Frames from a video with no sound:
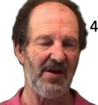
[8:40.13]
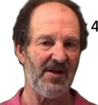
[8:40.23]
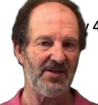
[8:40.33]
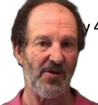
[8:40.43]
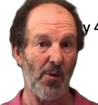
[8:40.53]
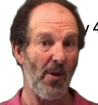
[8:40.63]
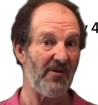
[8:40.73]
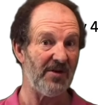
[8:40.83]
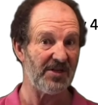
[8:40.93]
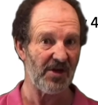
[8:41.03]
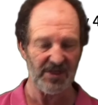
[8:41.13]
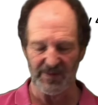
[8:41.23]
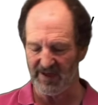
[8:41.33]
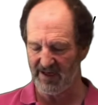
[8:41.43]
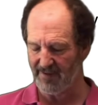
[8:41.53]
So the weather is going to
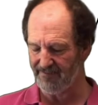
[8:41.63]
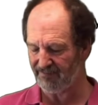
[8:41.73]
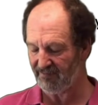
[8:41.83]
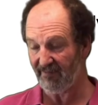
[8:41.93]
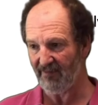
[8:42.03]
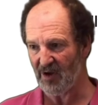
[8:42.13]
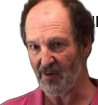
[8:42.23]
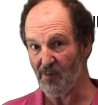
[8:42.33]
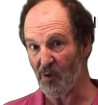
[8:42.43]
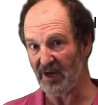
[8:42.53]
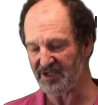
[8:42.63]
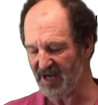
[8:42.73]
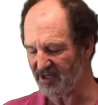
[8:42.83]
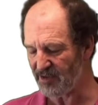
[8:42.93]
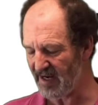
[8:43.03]
be more
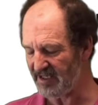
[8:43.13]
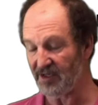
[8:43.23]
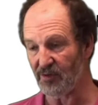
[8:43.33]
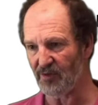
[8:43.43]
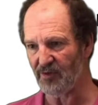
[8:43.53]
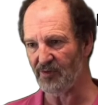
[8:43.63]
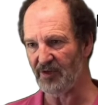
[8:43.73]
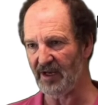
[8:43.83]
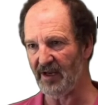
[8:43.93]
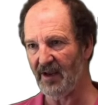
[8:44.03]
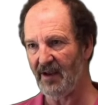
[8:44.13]
exaggerated, or the